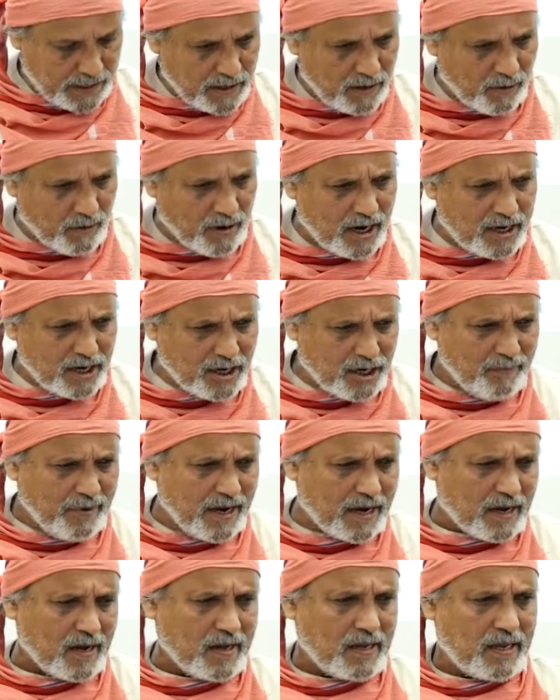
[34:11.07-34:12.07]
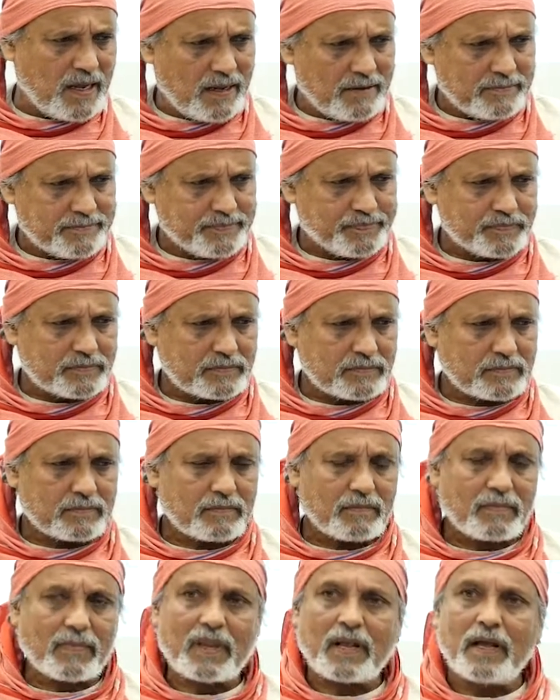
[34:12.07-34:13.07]
Now ultimately,
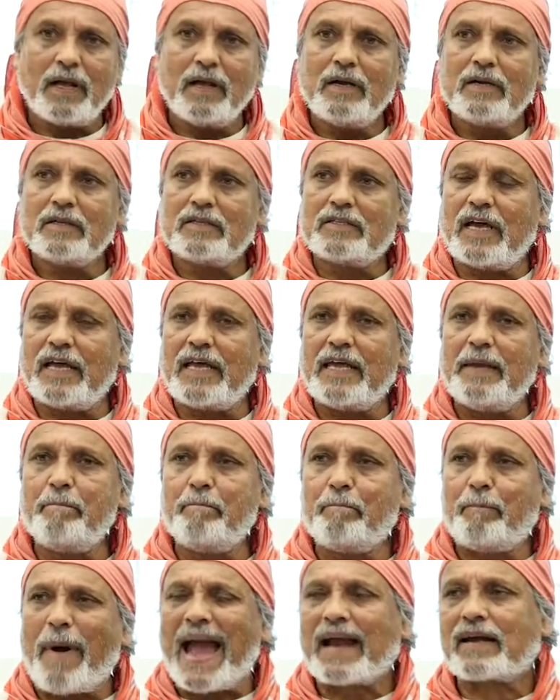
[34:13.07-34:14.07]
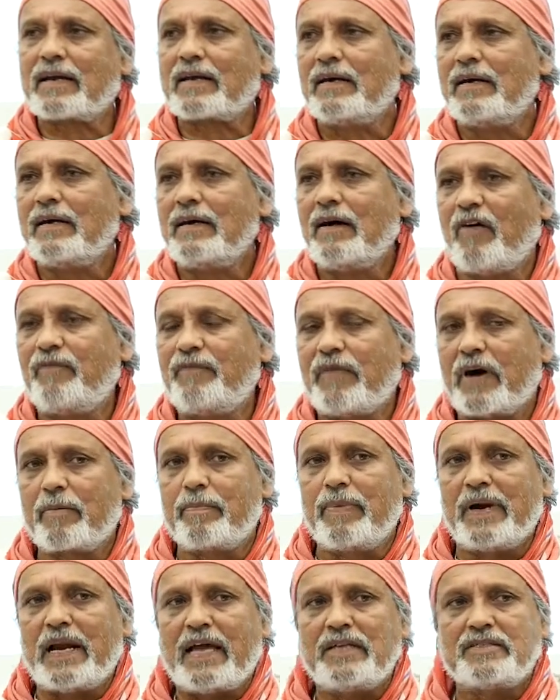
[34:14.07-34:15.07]
the impact of
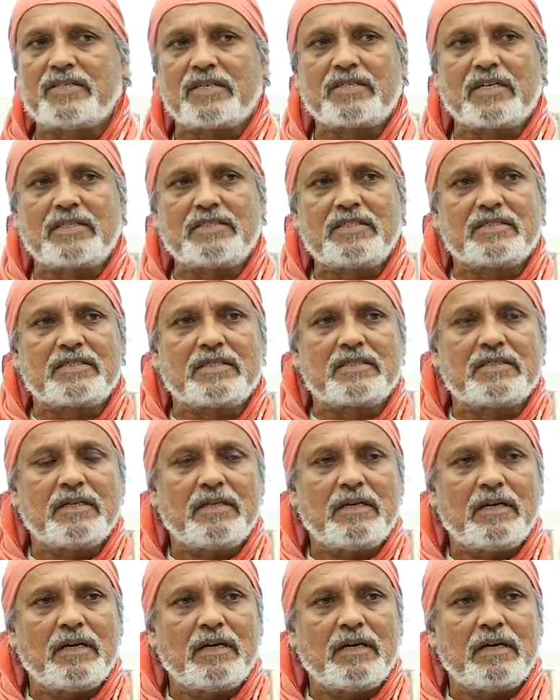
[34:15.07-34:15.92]
urbanizations,